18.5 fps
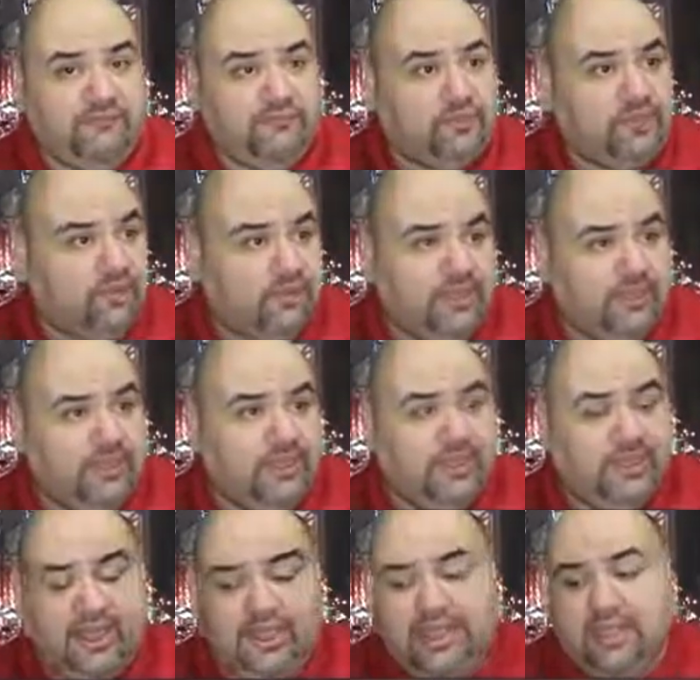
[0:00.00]
You know what I
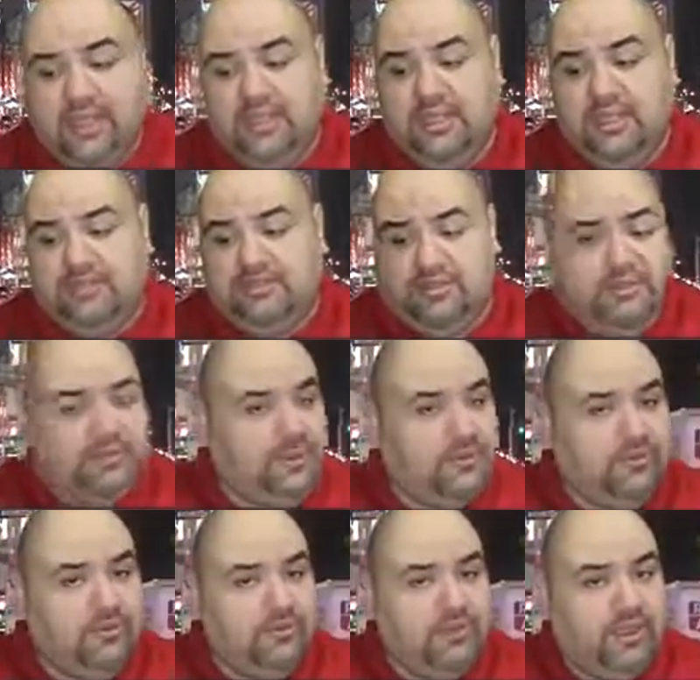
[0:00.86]
mean? Like some
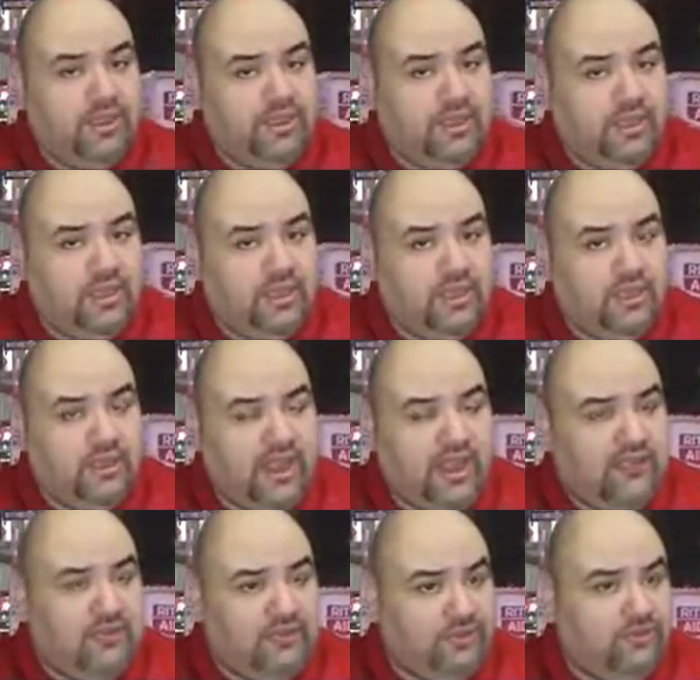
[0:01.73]
people in
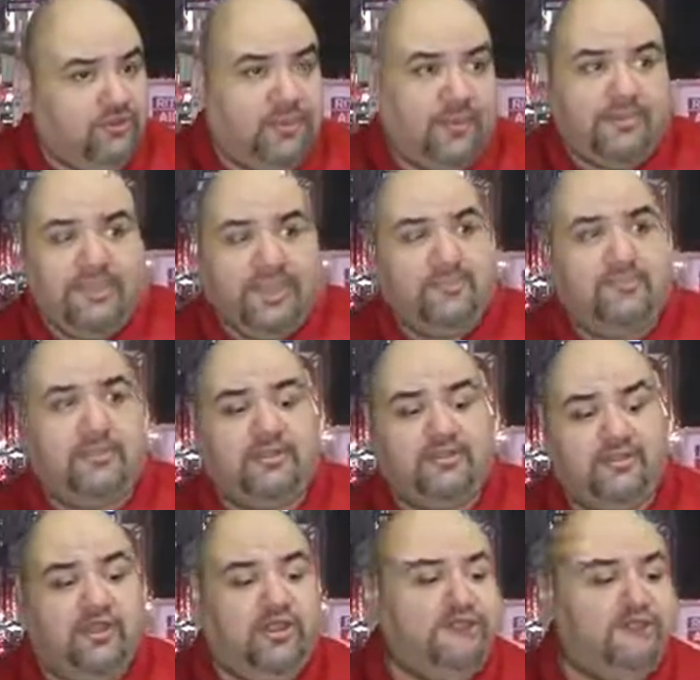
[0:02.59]
Gareth's group might be getting
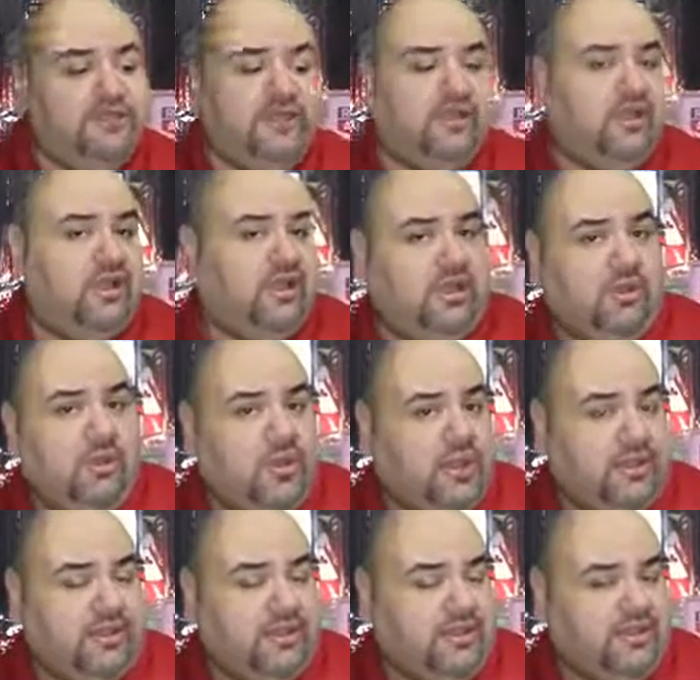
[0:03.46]
picked off, and then on
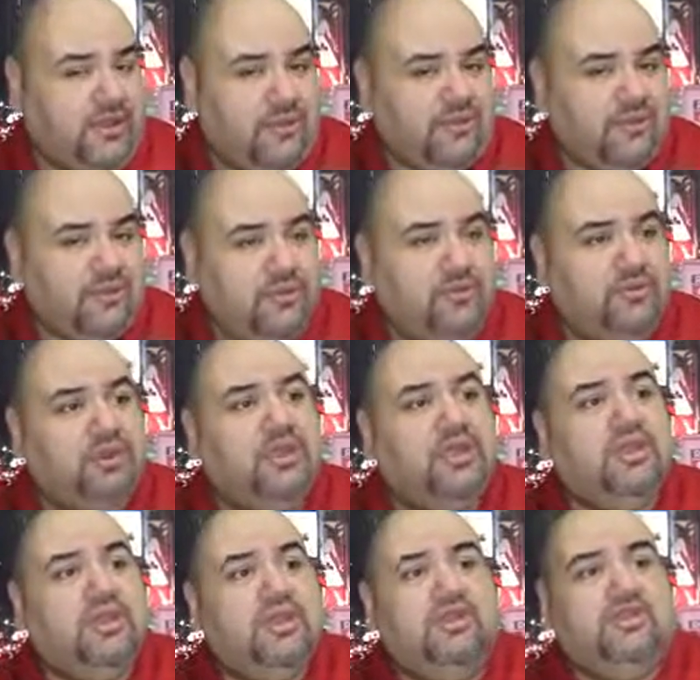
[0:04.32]
another episode,
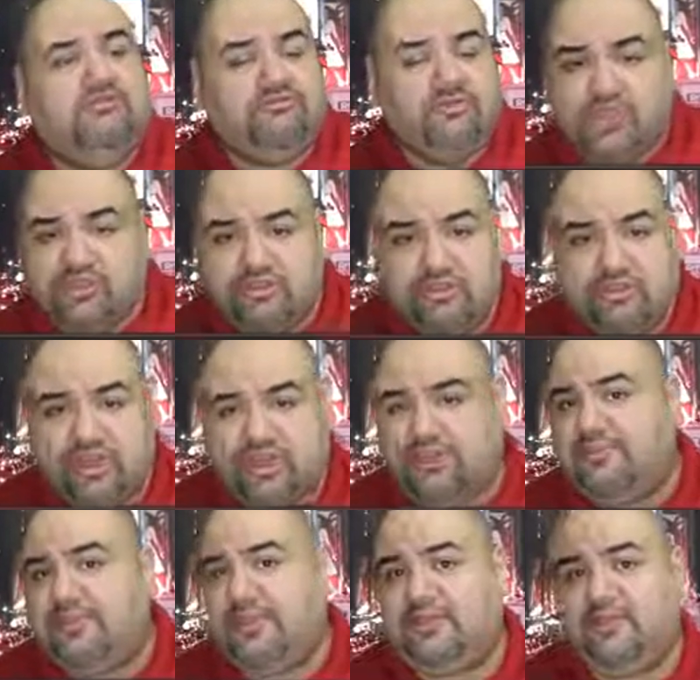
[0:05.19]
Rick's group
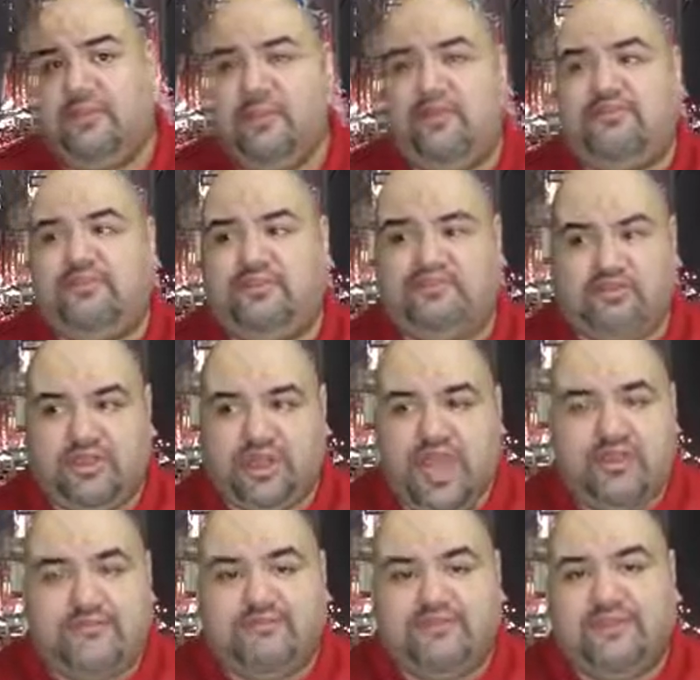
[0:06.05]
gets picked off until the
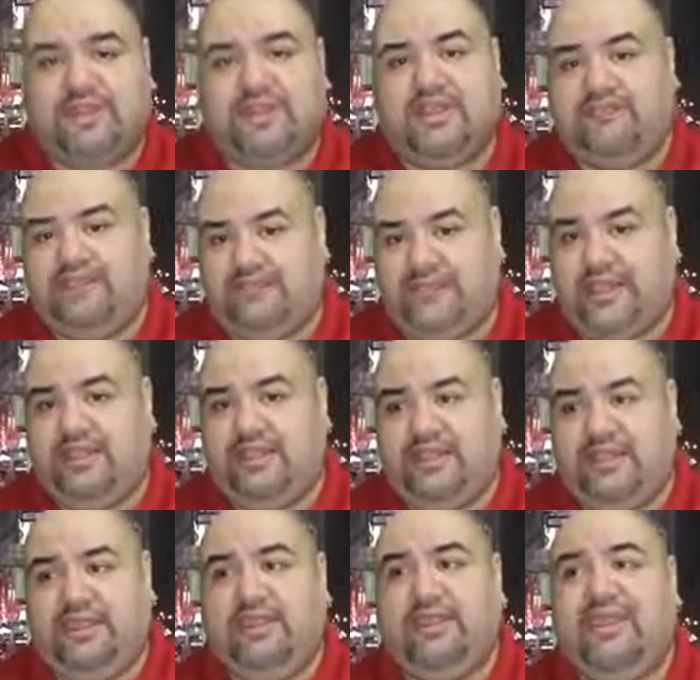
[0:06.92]
conflict is
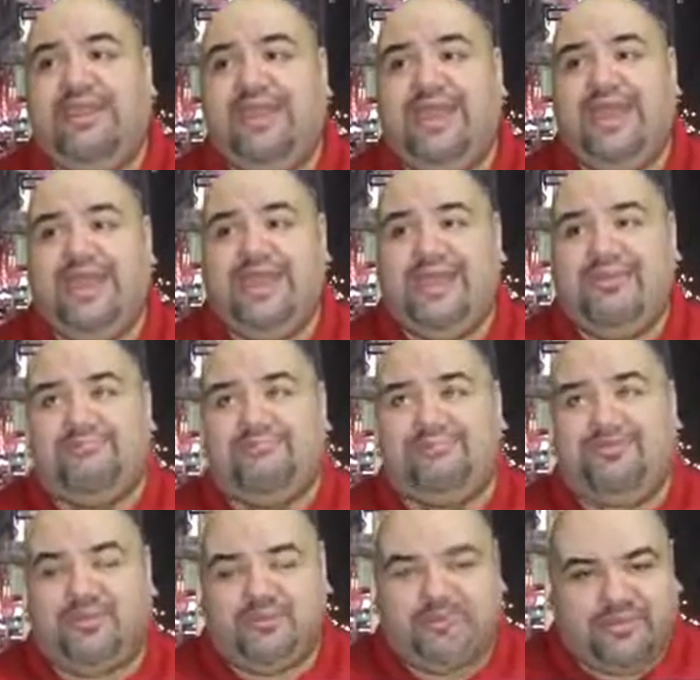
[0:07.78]
finally
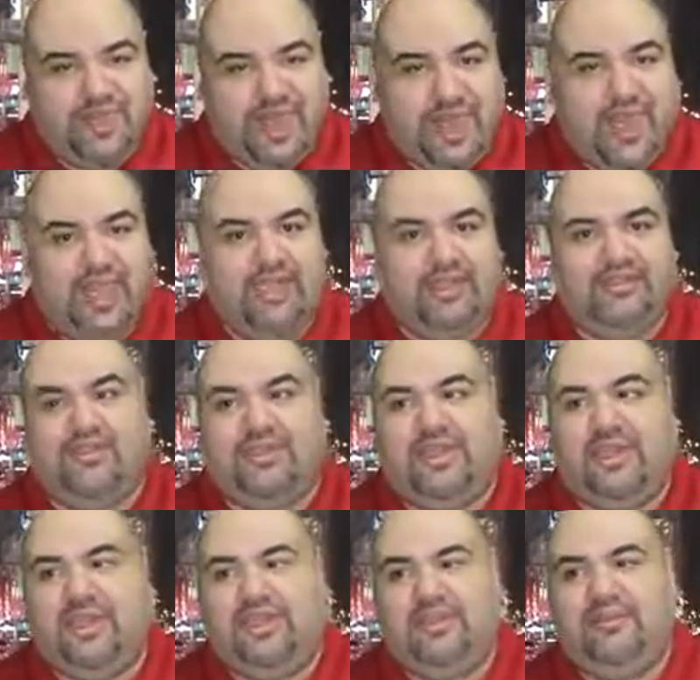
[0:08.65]
subsides.
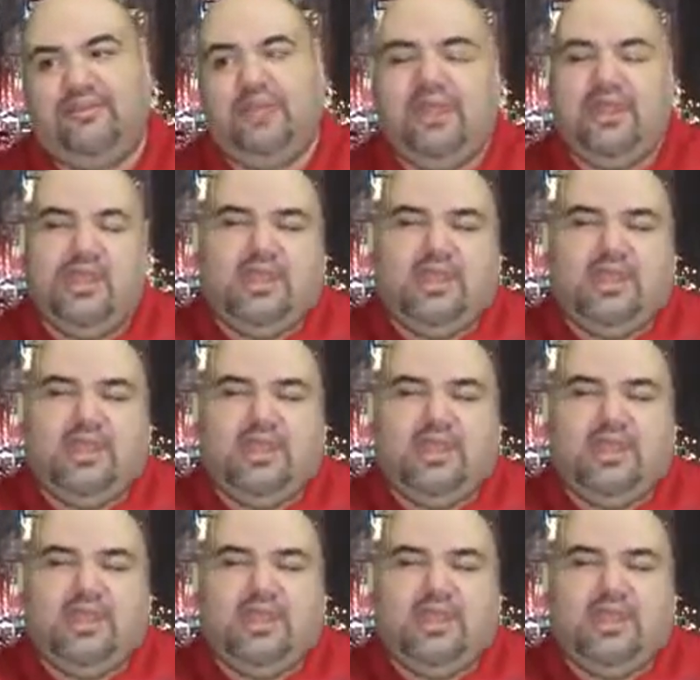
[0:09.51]
And,